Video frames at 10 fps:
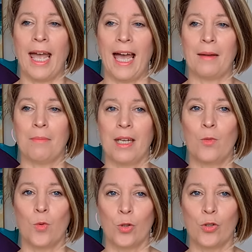Handmade
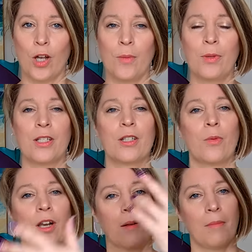Wardrobe. That's the
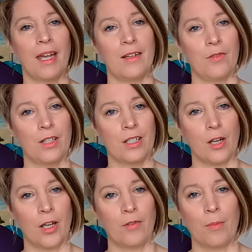one I made for the
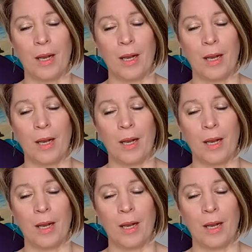Sewing for